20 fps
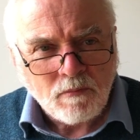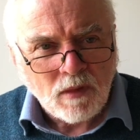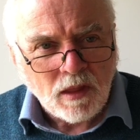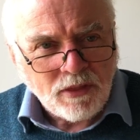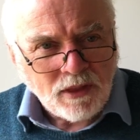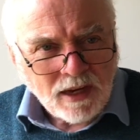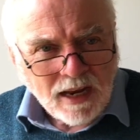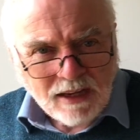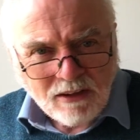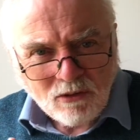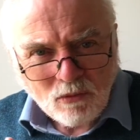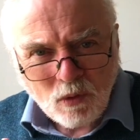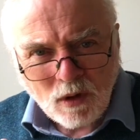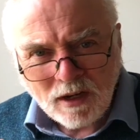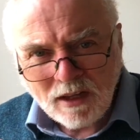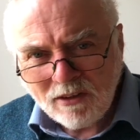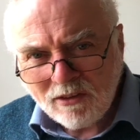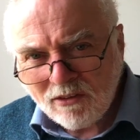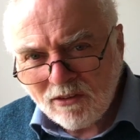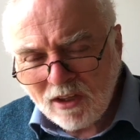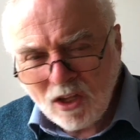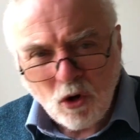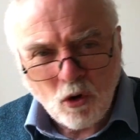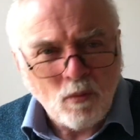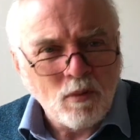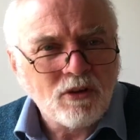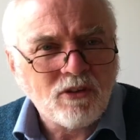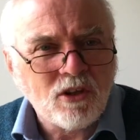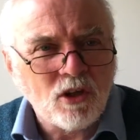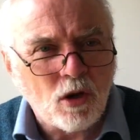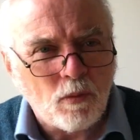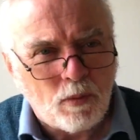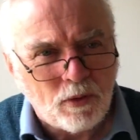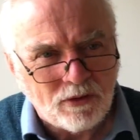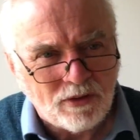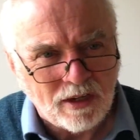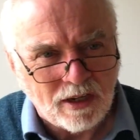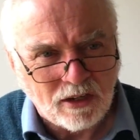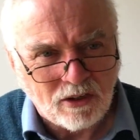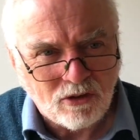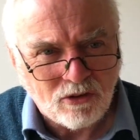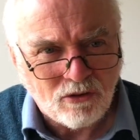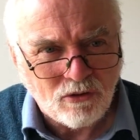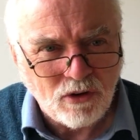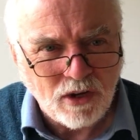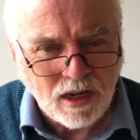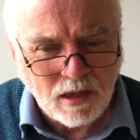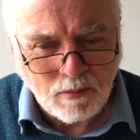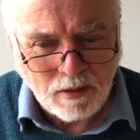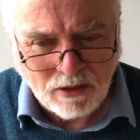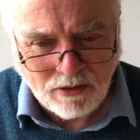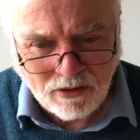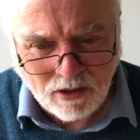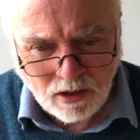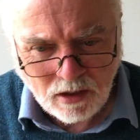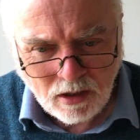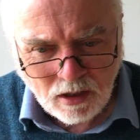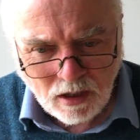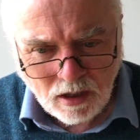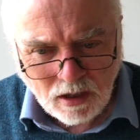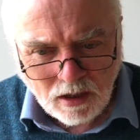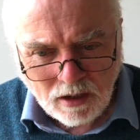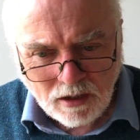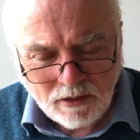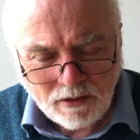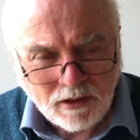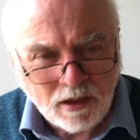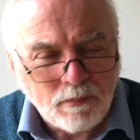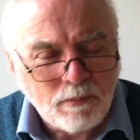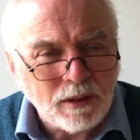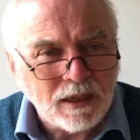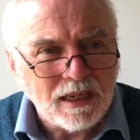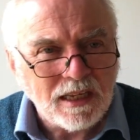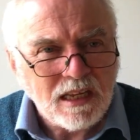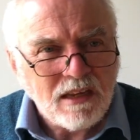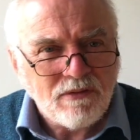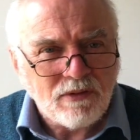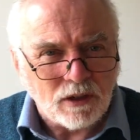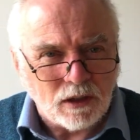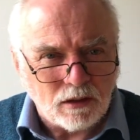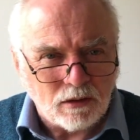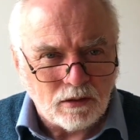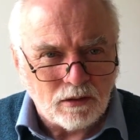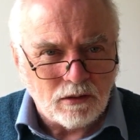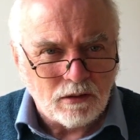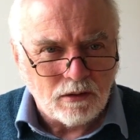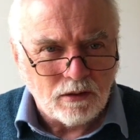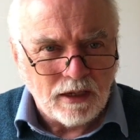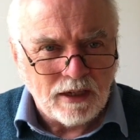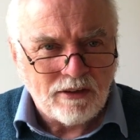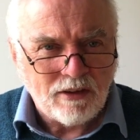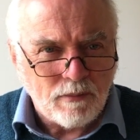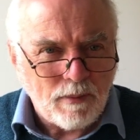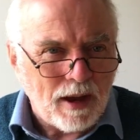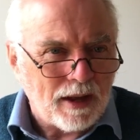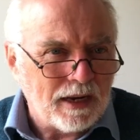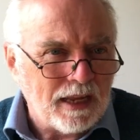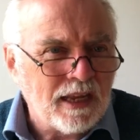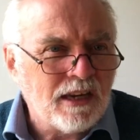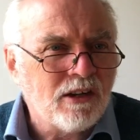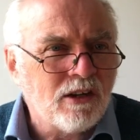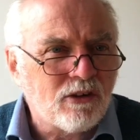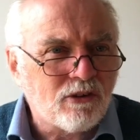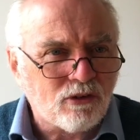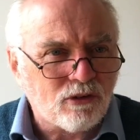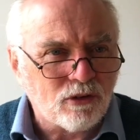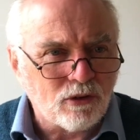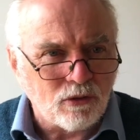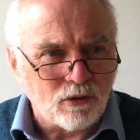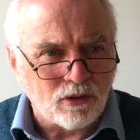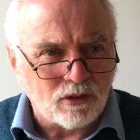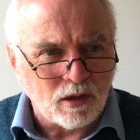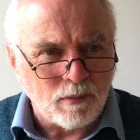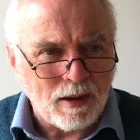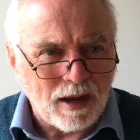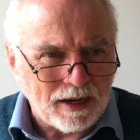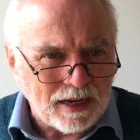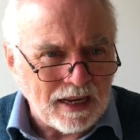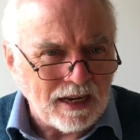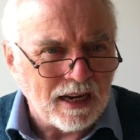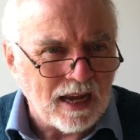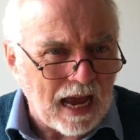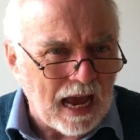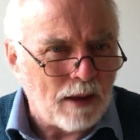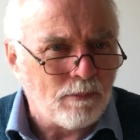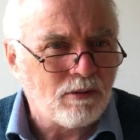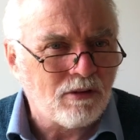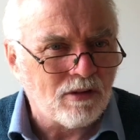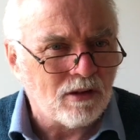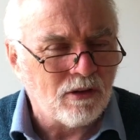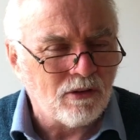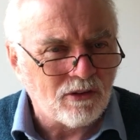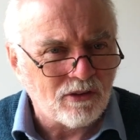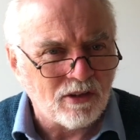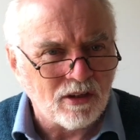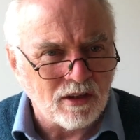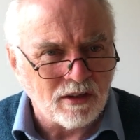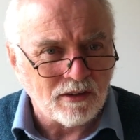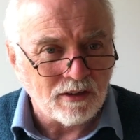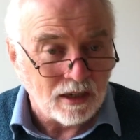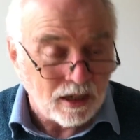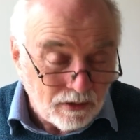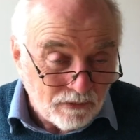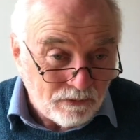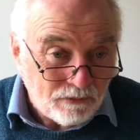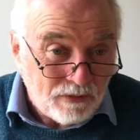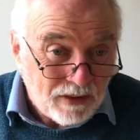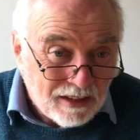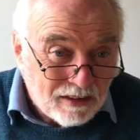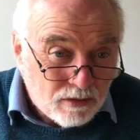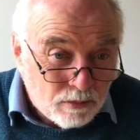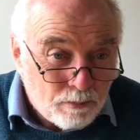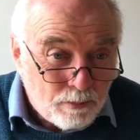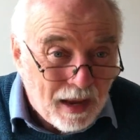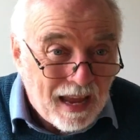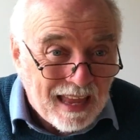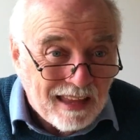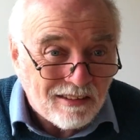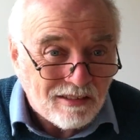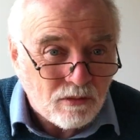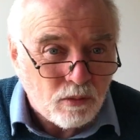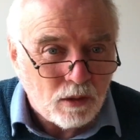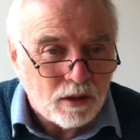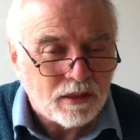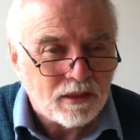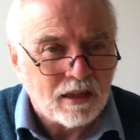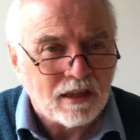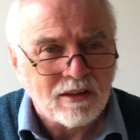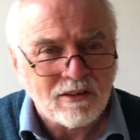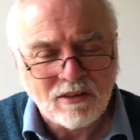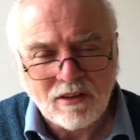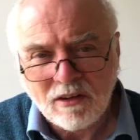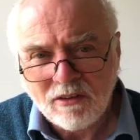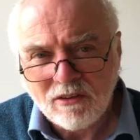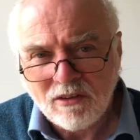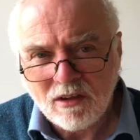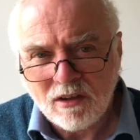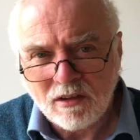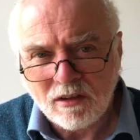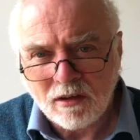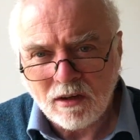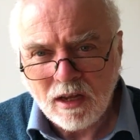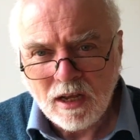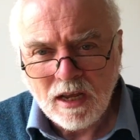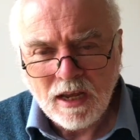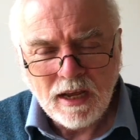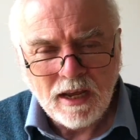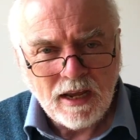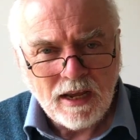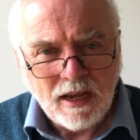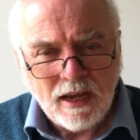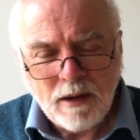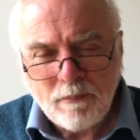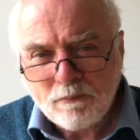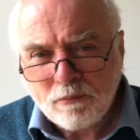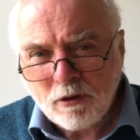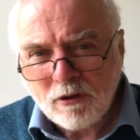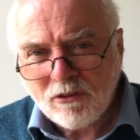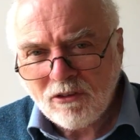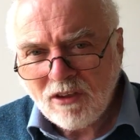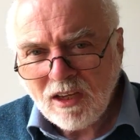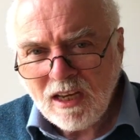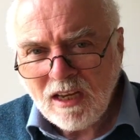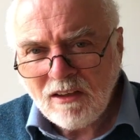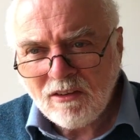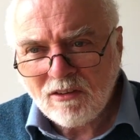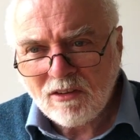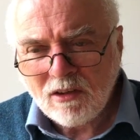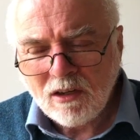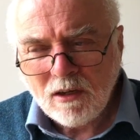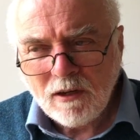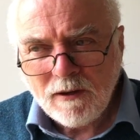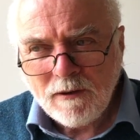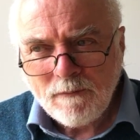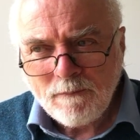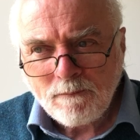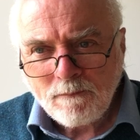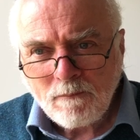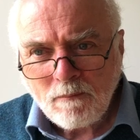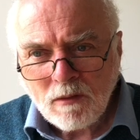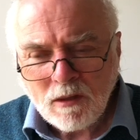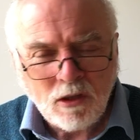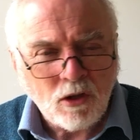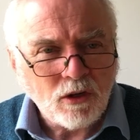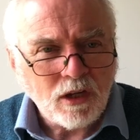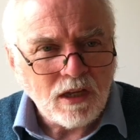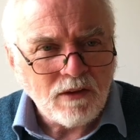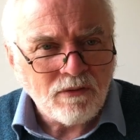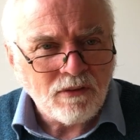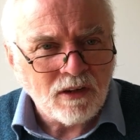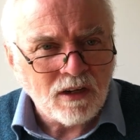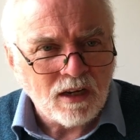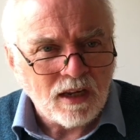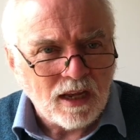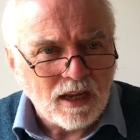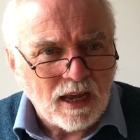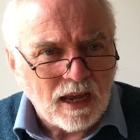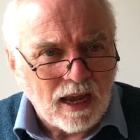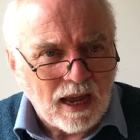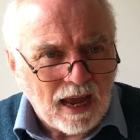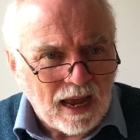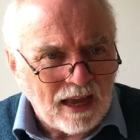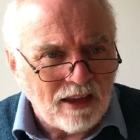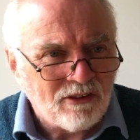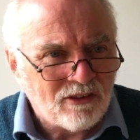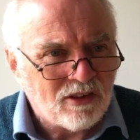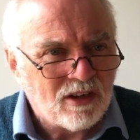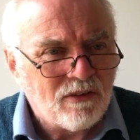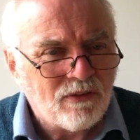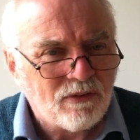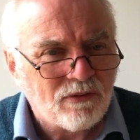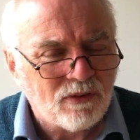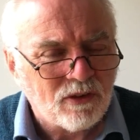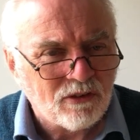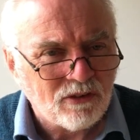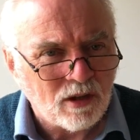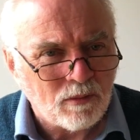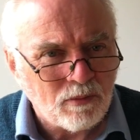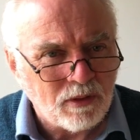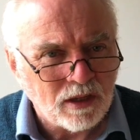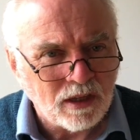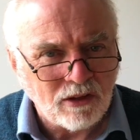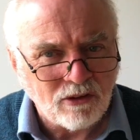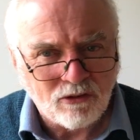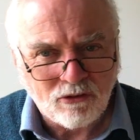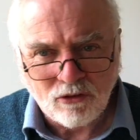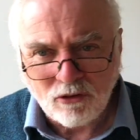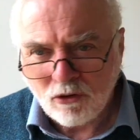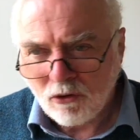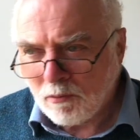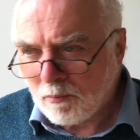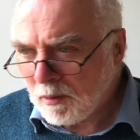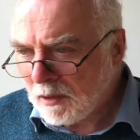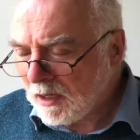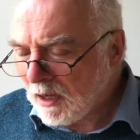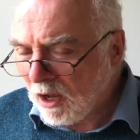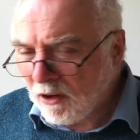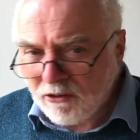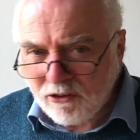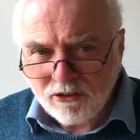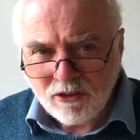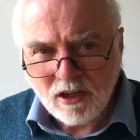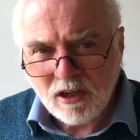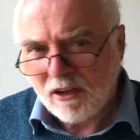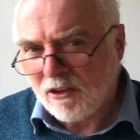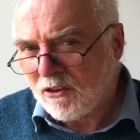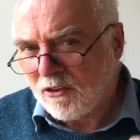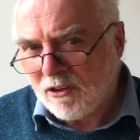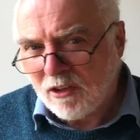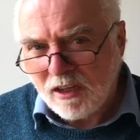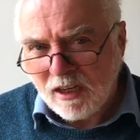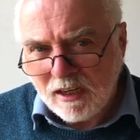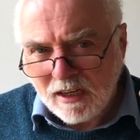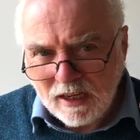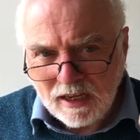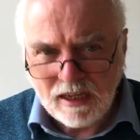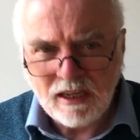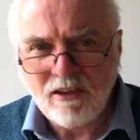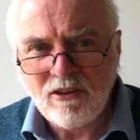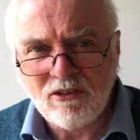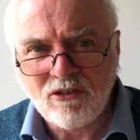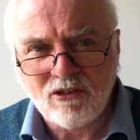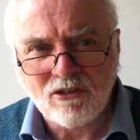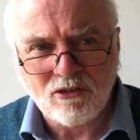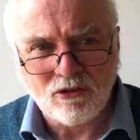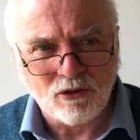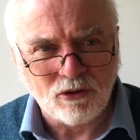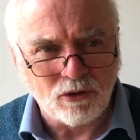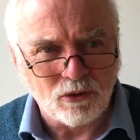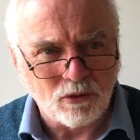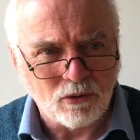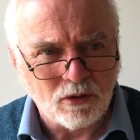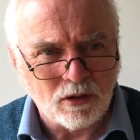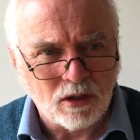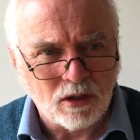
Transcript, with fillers: The next one is the, almost the opposite extreme. It's the, the believer. It's about inner truth, about inner absolute certainty. And it fits best with things that are certain. It proceeds not even as if something is true, but it asserts that it is true.